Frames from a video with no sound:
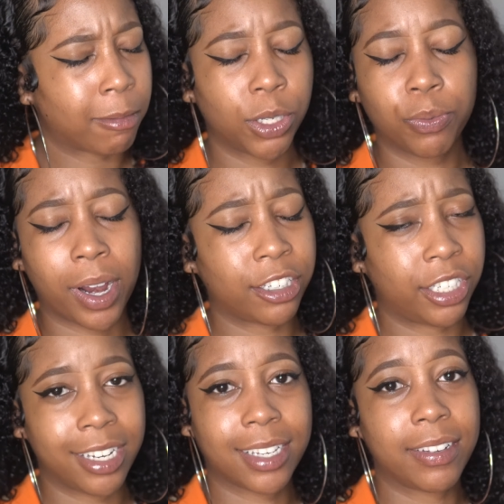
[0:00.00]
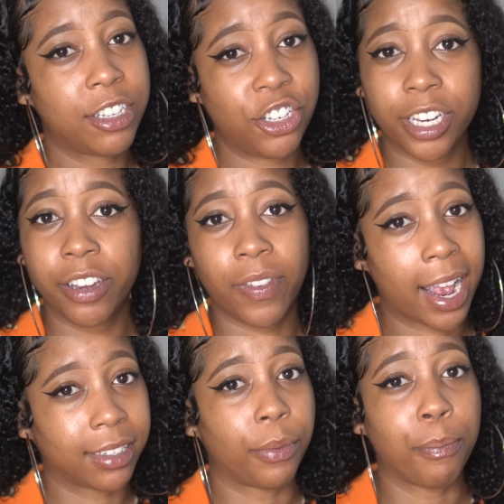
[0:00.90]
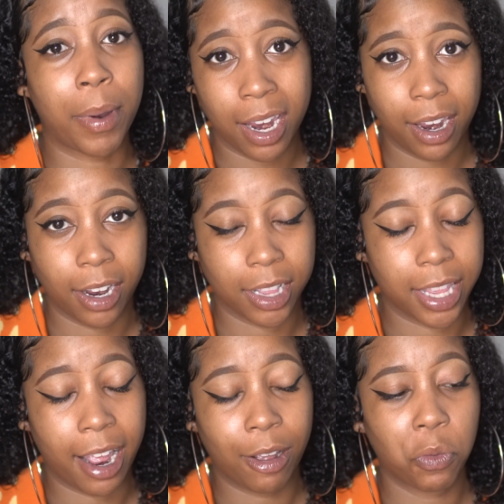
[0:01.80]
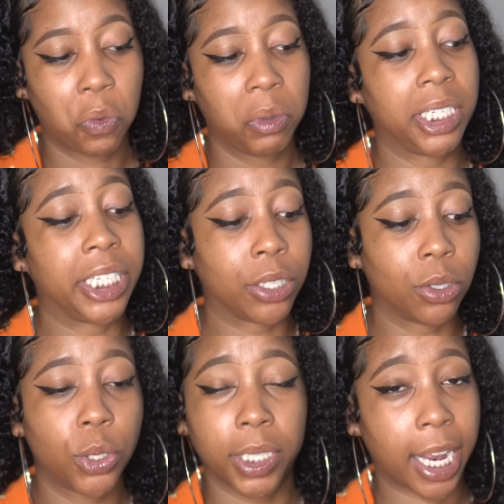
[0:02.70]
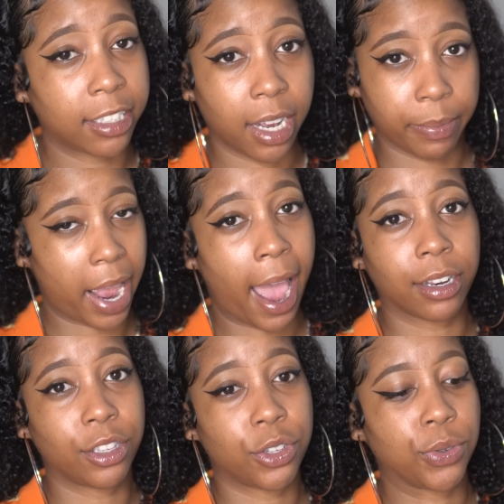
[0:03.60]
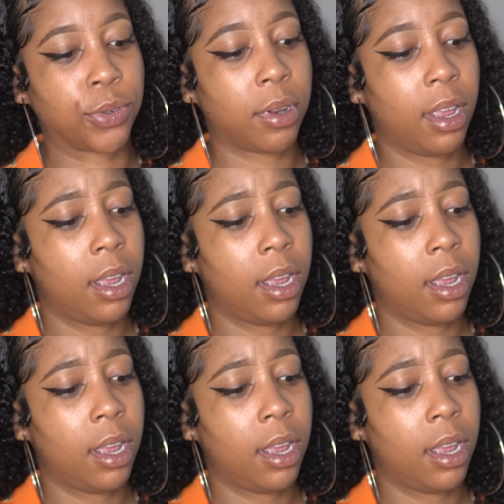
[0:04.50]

surprised she even has a man that deals with that type of attitude.